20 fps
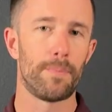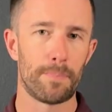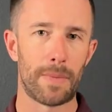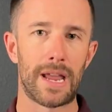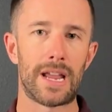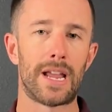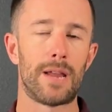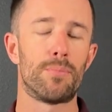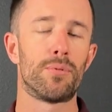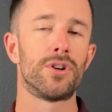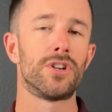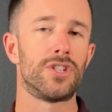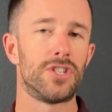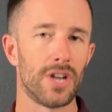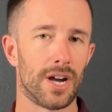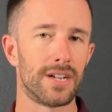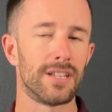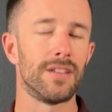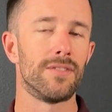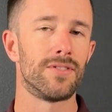make a
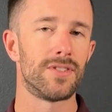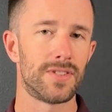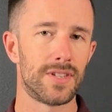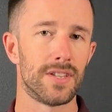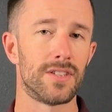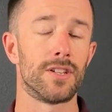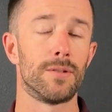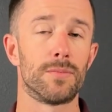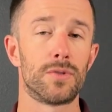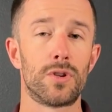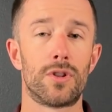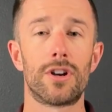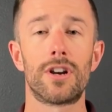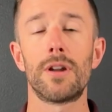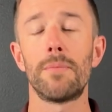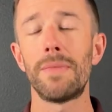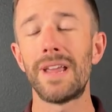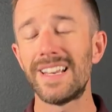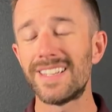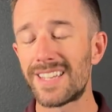productive system. So they're
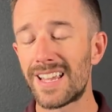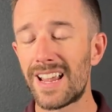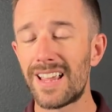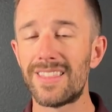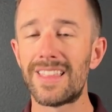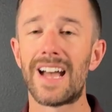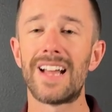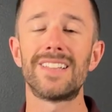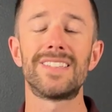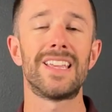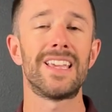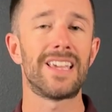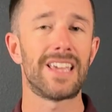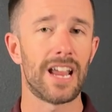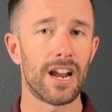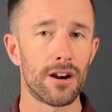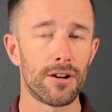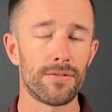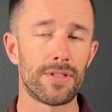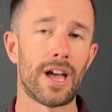going to maintain that, take
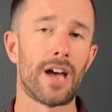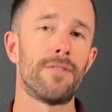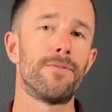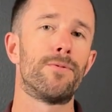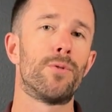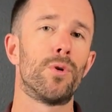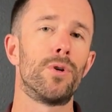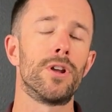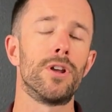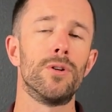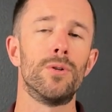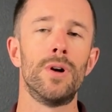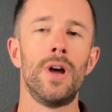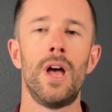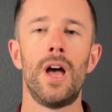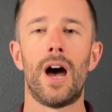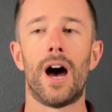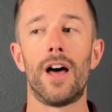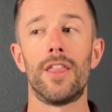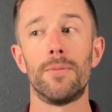care of that for you.
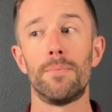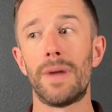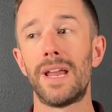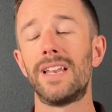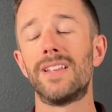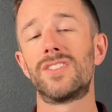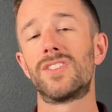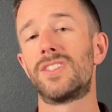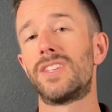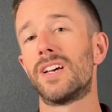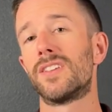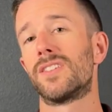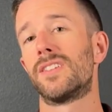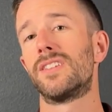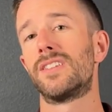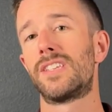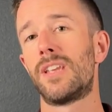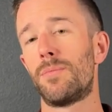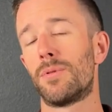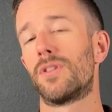The maintenance
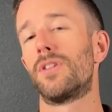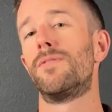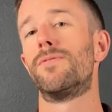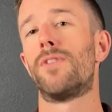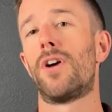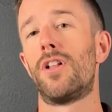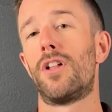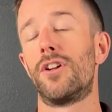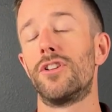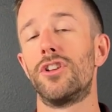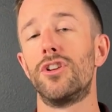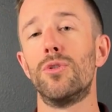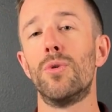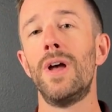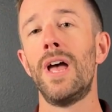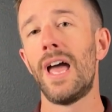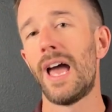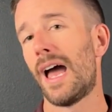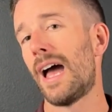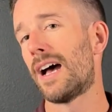doesn't typically fall on you
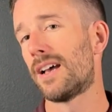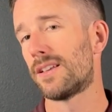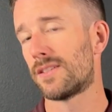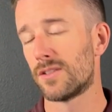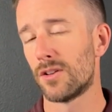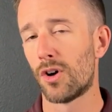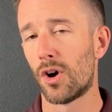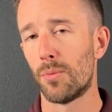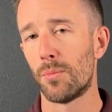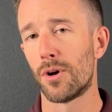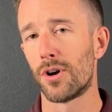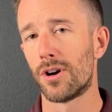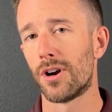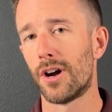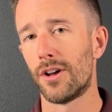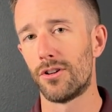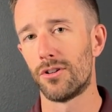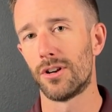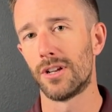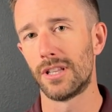as the homeowner
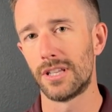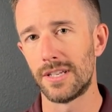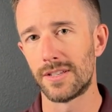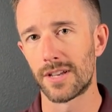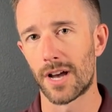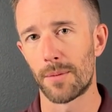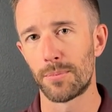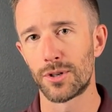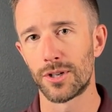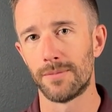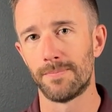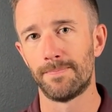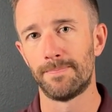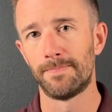under a lease option.